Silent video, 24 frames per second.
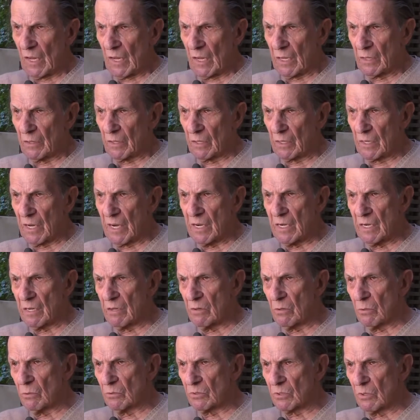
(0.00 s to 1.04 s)
And the lady
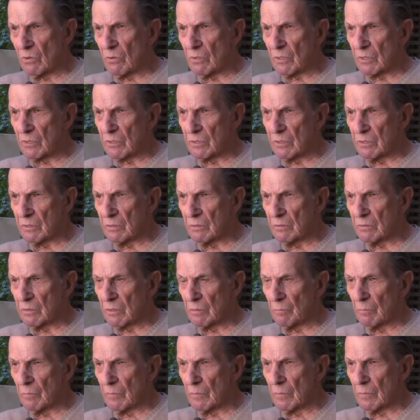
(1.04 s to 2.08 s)
who's going
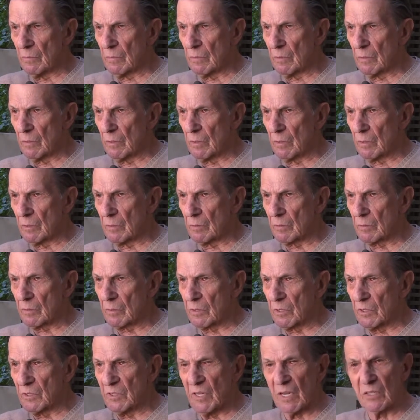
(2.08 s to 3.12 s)
to uh,
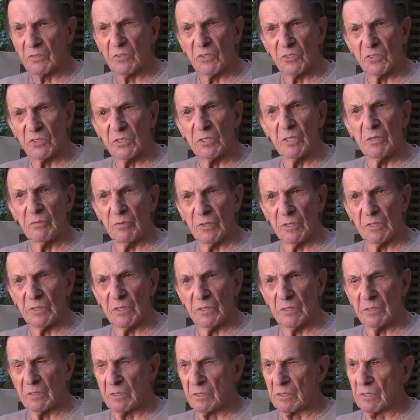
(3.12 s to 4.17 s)
conduct the service
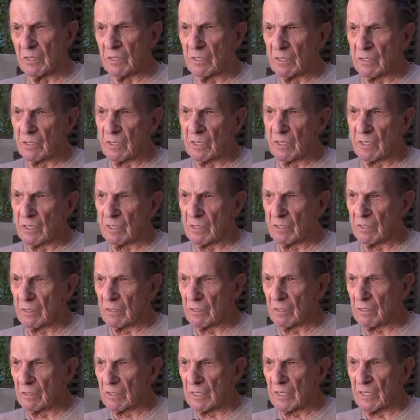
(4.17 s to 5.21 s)
is a,
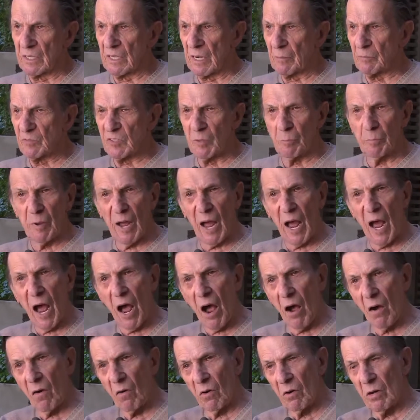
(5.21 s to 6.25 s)
a lady named
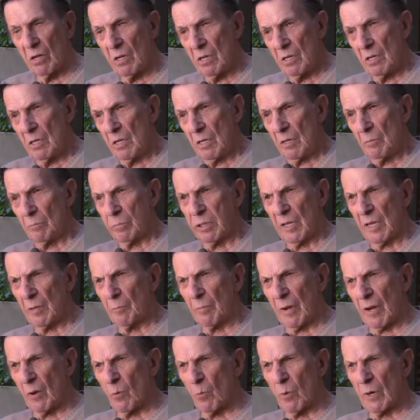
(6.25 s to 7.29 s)
T'Pau,
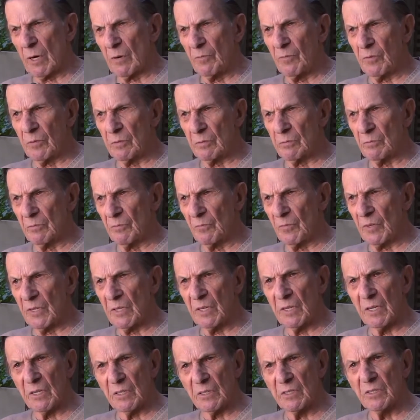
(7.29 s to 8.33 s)
played by a wonderful
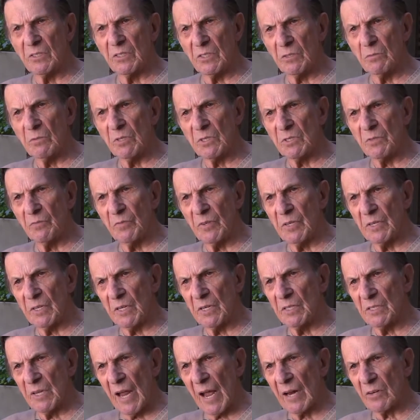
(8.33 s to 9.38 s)
Viennese, Jewish
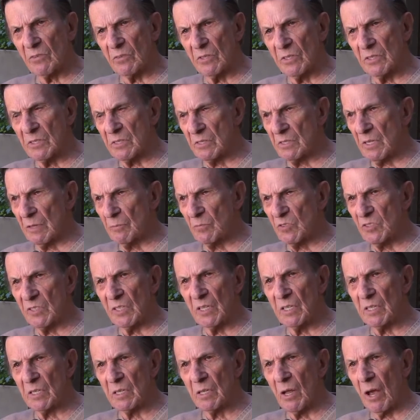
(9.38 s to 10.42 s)
Viennese actress named
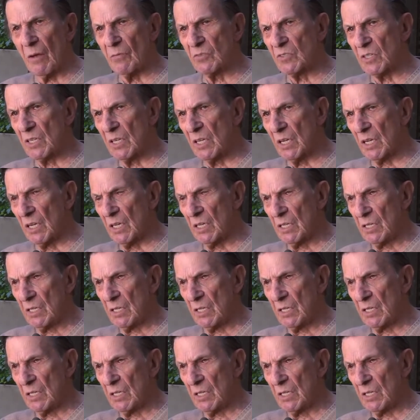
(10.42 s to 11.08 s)
Celia Lovsky.